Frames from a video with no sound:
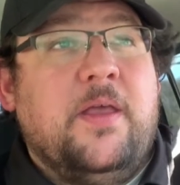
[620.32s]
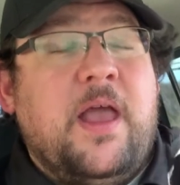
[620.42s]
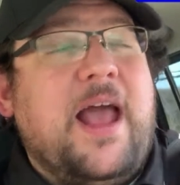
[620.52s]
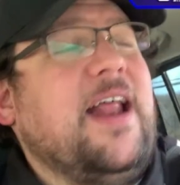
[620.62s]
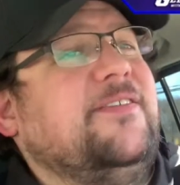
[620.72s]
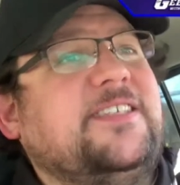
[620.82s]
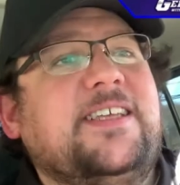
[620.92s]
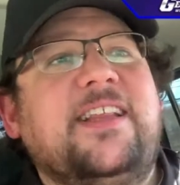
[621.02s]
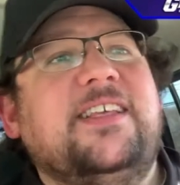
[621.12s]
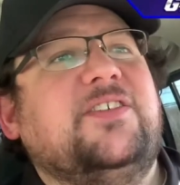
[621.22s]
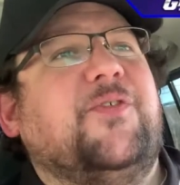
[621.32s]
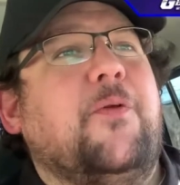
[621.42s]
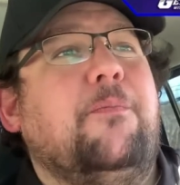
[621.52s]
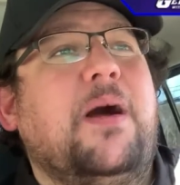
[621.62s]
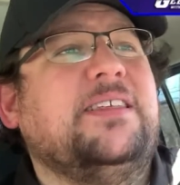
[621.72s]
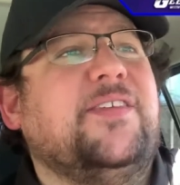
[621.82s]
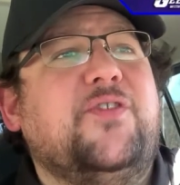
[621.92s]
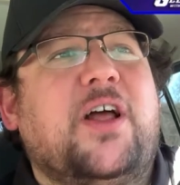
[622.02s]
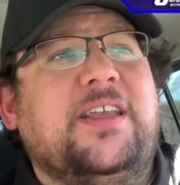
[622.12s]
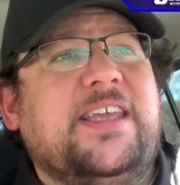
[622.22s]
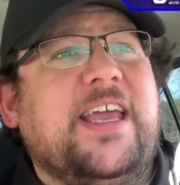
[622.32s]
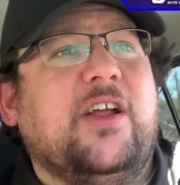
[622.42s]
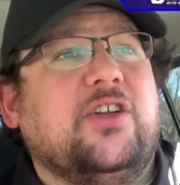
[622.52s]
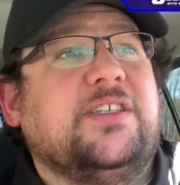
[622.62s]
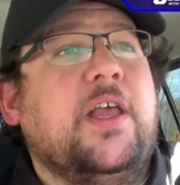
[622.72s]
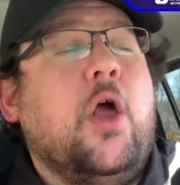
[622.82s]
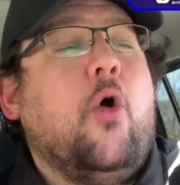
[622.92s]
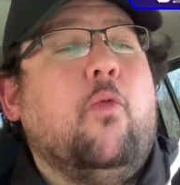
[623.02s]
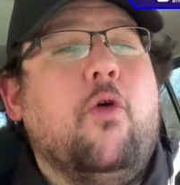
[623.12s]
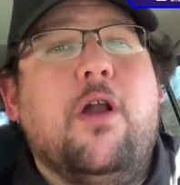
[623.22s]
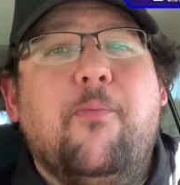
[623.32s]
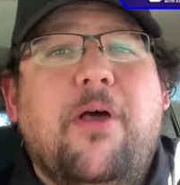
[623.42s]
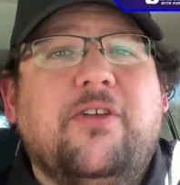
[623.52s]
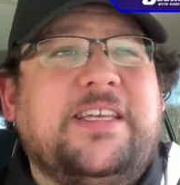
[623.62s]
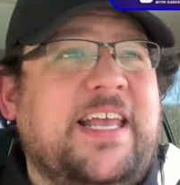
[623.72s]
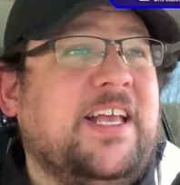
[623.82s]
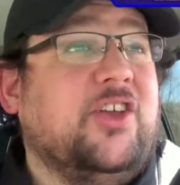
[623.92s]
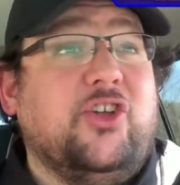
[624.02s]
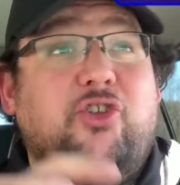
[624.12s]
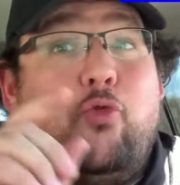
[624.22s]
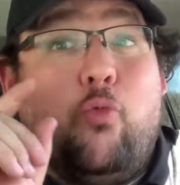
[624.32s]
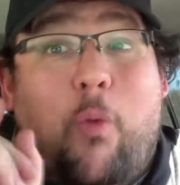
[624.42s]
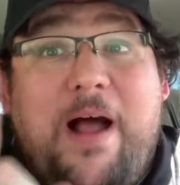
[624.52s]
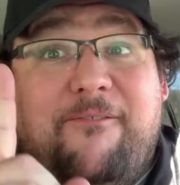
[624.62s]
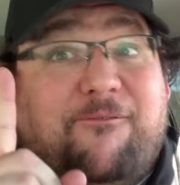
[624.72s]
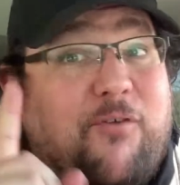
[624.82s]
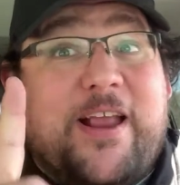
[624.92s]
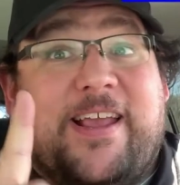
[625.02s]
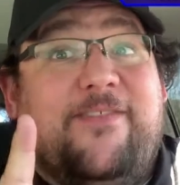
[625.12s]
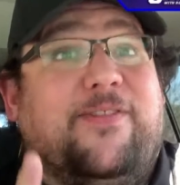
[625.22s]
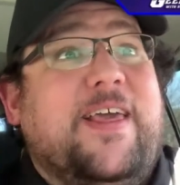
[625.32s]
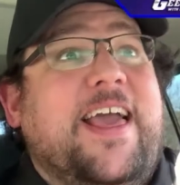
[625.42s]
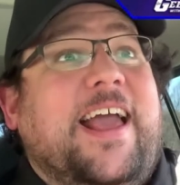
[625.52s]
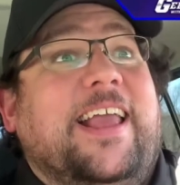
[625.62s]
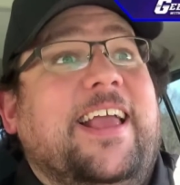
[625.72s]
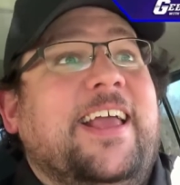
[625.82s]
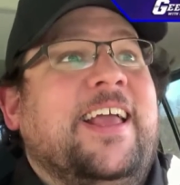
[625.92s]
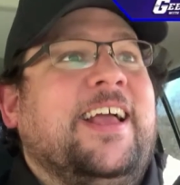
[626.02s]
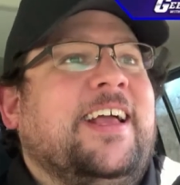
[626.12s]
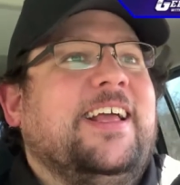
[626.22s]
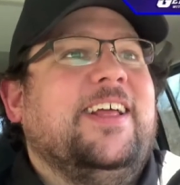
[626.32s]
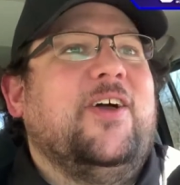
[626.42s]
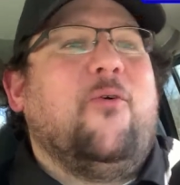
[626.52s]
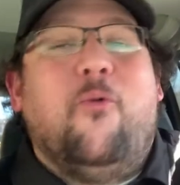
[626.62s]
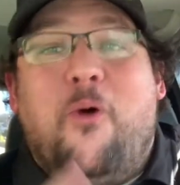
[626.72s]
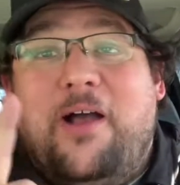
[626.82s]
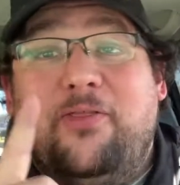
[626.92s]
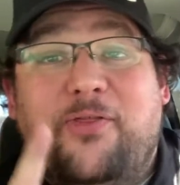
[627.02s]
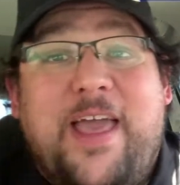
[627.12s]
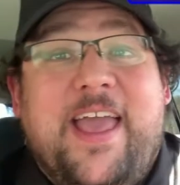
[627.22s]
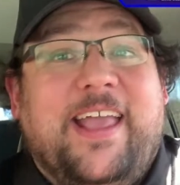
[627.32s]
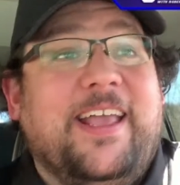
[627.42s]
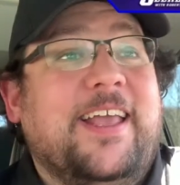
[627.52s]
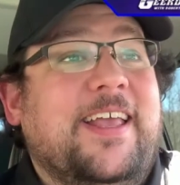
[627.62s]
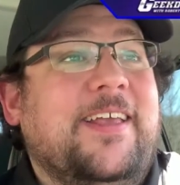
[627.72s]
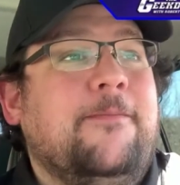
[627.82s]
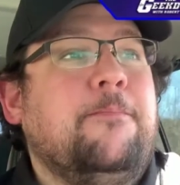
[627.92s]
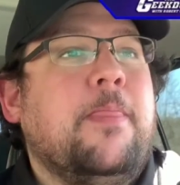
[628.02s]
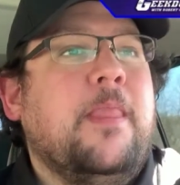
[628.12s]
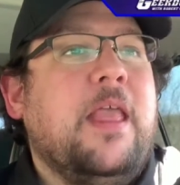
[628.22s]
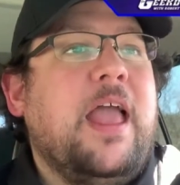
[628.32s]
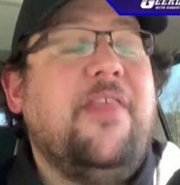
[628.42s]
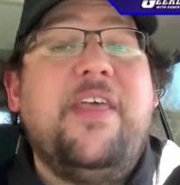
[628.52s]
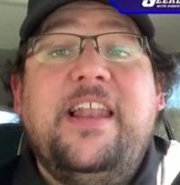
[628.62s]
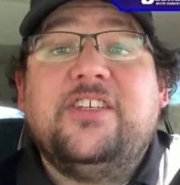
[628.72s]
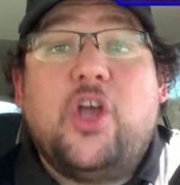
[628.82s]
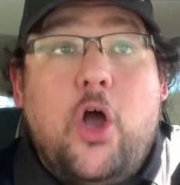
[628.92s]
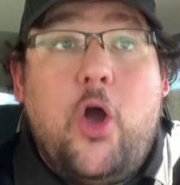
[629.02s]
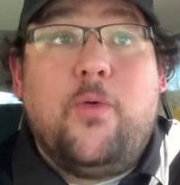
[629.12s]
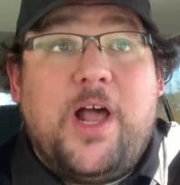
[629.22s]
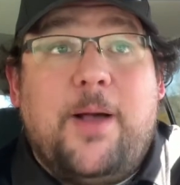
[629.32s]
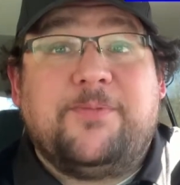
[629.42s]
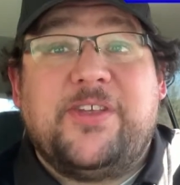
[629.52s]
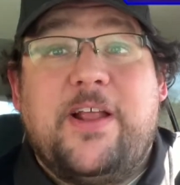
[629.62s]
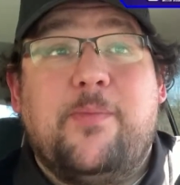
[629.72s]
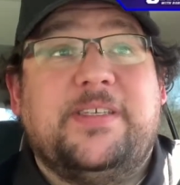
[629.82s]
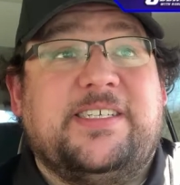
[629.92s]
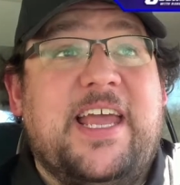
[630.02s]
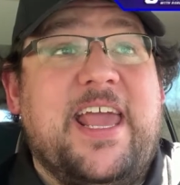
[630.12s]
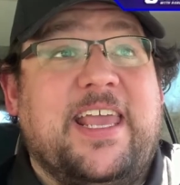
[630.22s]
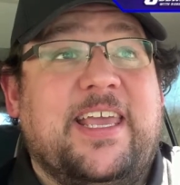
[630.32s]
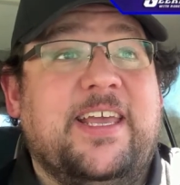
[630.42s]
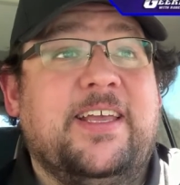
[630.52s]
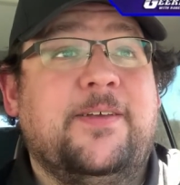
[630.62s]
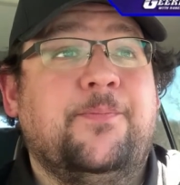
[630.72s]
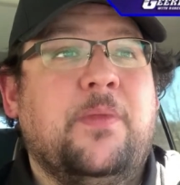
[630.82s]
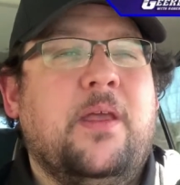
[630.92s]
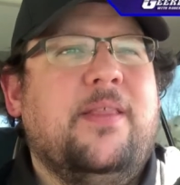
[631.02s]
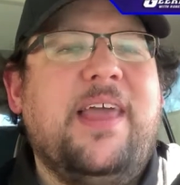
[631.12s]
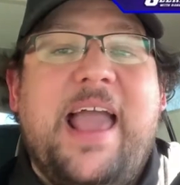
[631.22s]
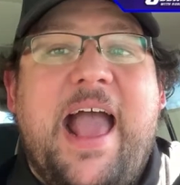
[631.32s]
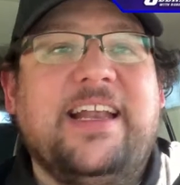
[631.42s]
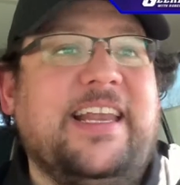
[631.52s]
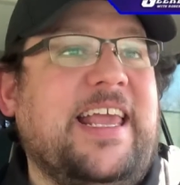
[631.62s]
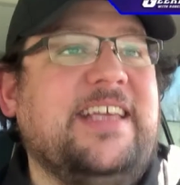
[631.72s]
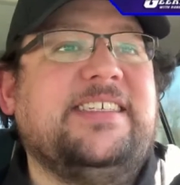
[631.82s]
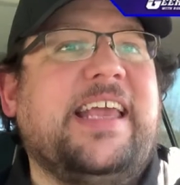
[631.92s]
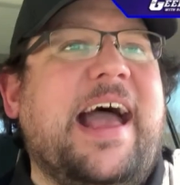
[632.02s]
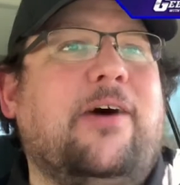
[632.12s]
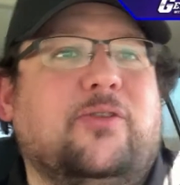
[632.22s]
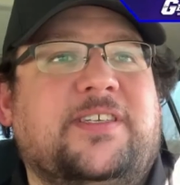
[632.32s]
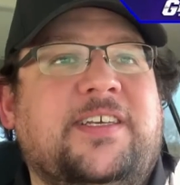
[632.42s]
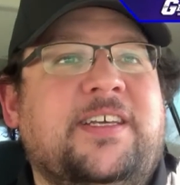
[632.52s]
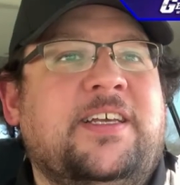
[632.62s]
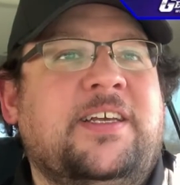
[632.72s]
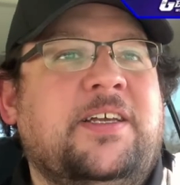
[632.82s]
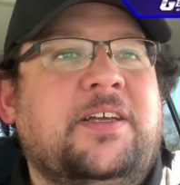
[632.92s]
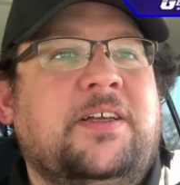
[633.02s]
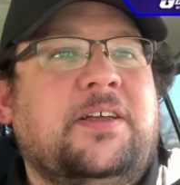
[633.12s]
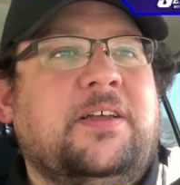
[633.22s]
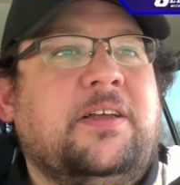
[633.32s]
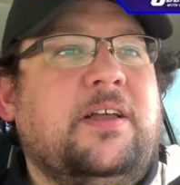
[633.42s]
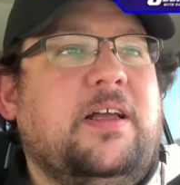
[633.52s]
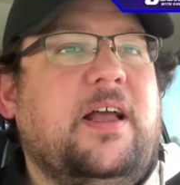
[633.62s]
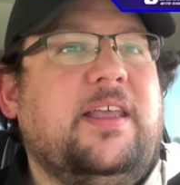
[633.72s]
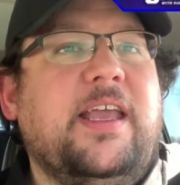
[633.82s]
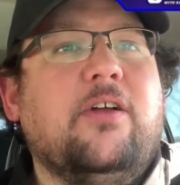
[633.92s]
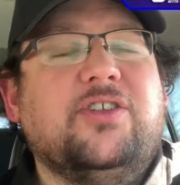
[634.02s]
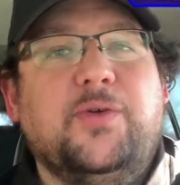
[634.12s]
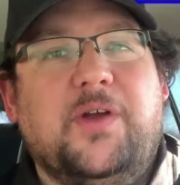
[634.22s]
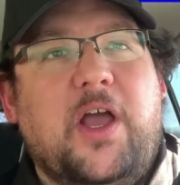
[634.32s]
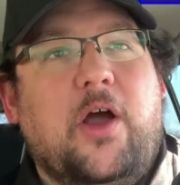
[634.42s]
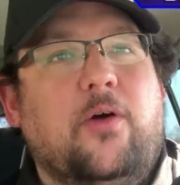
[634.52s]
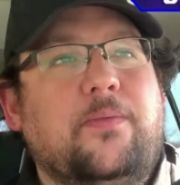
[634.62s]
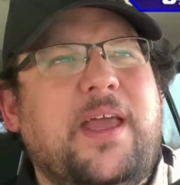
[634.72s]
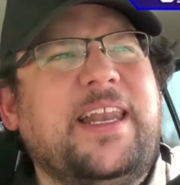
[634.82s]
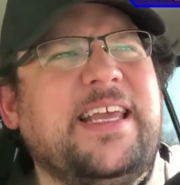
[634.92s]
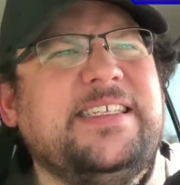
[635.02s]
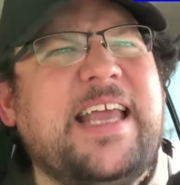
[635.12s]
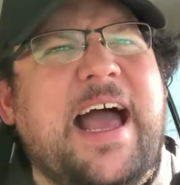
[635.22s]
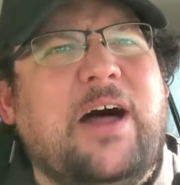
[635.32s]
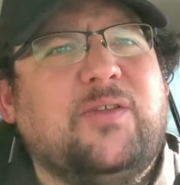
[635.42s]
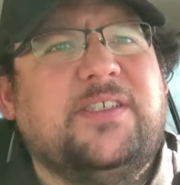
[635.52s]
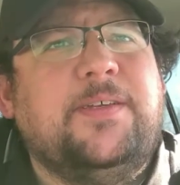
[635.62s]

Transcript: And I've said this for months, if not years. Warner Brothers could do one freaking thing. One thing. And that is own up to their mistake. They had an easy out a year or two ago. An easy out.